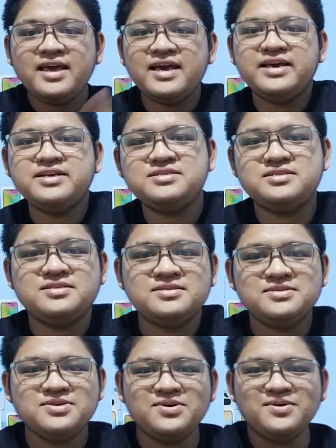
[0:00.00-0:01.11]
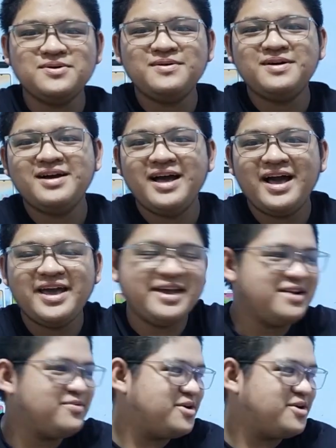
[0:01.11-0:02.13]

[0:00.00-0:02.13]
Hey guys, so ayan,